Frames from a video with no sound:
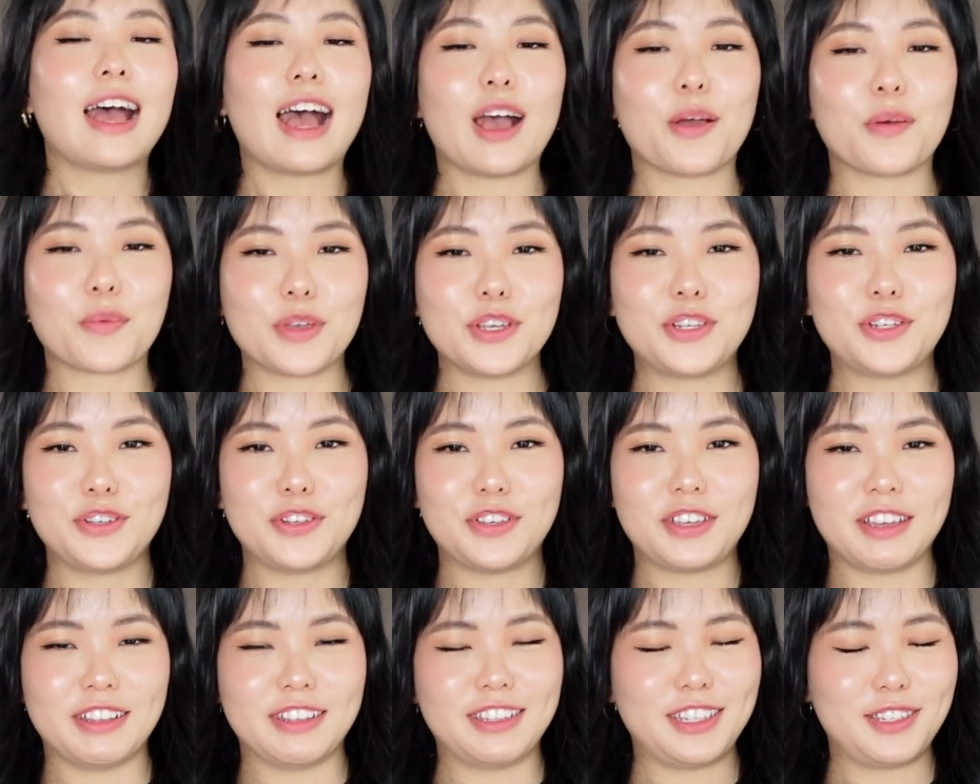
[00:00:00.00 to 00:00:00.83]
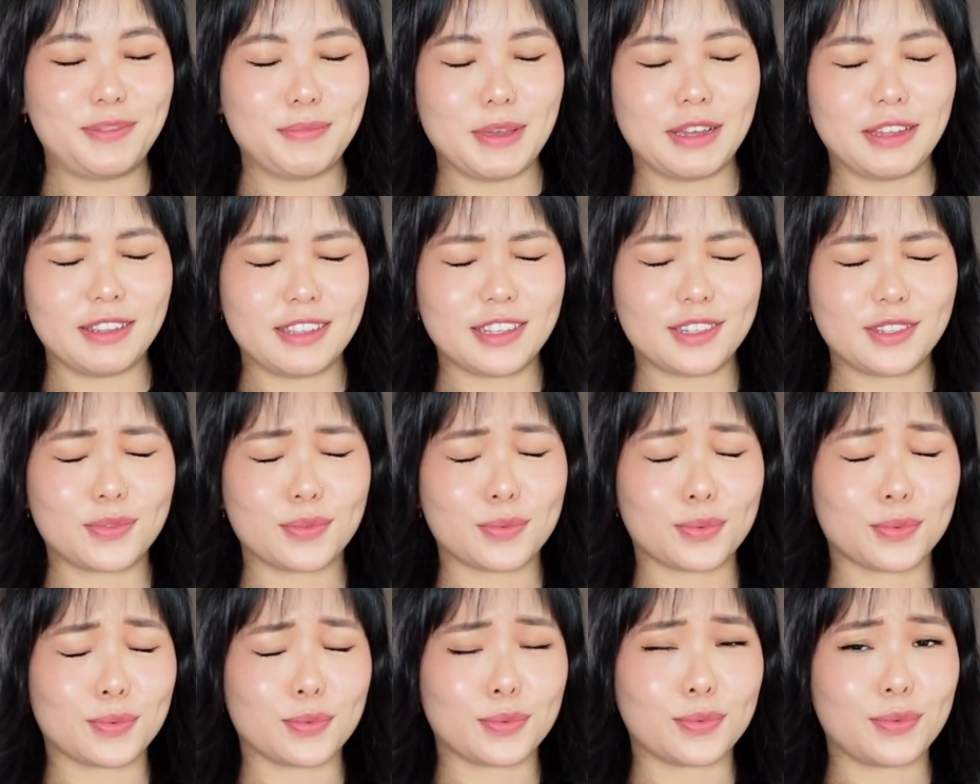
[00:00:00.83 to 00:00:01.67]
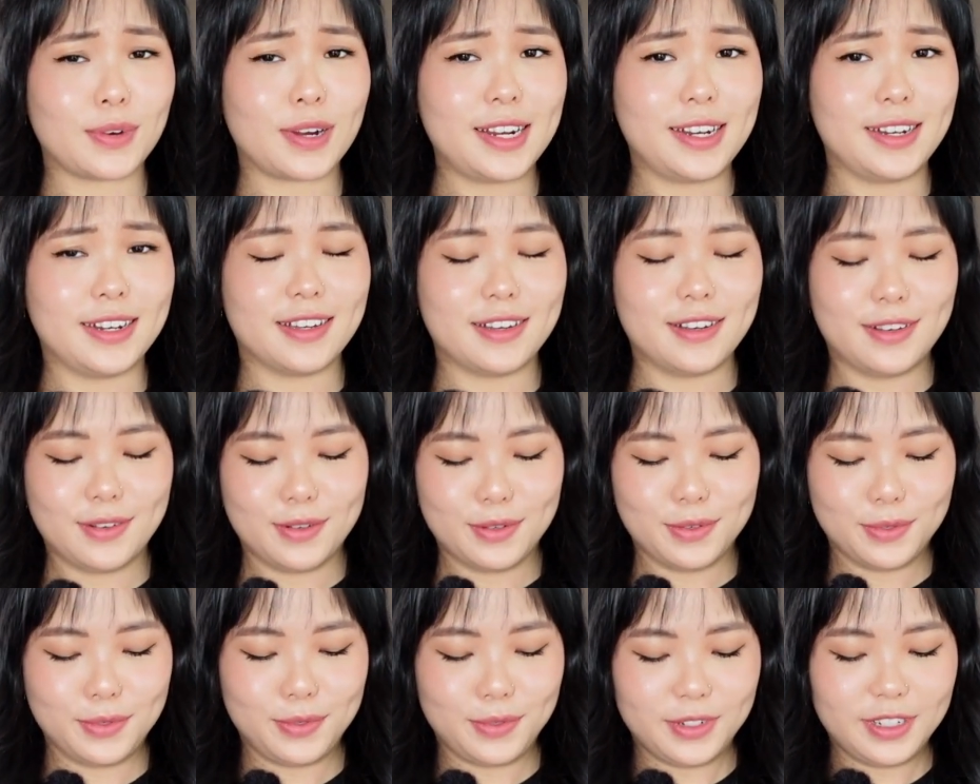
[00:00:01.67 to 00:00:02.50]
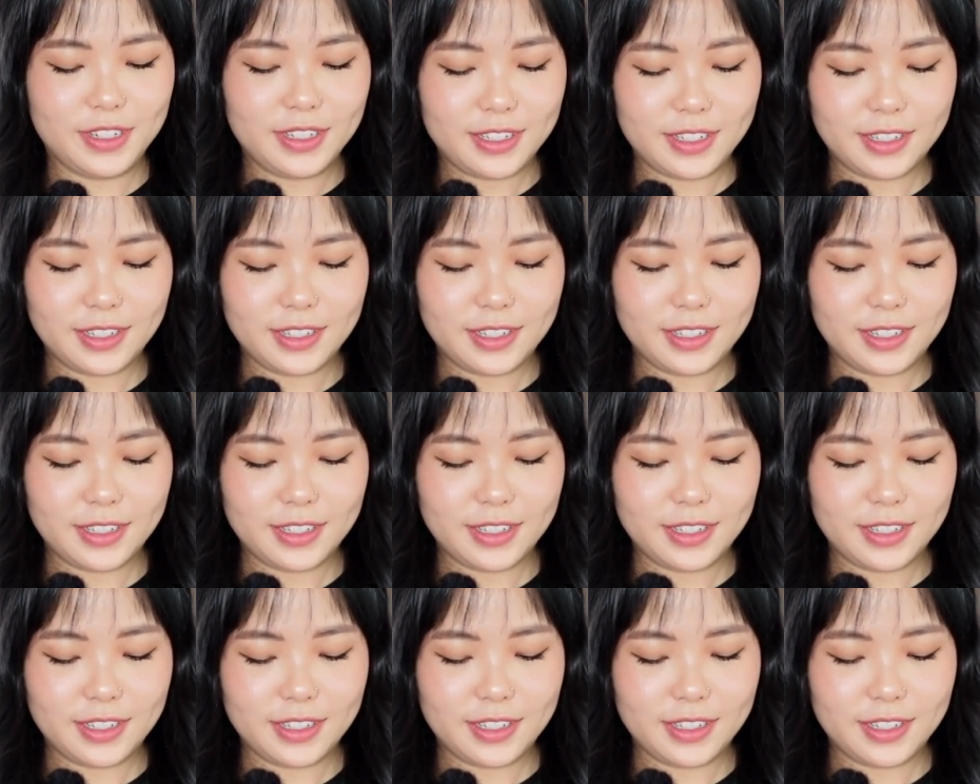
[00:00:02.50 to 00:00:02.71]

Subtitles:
I wish you can smell this right now.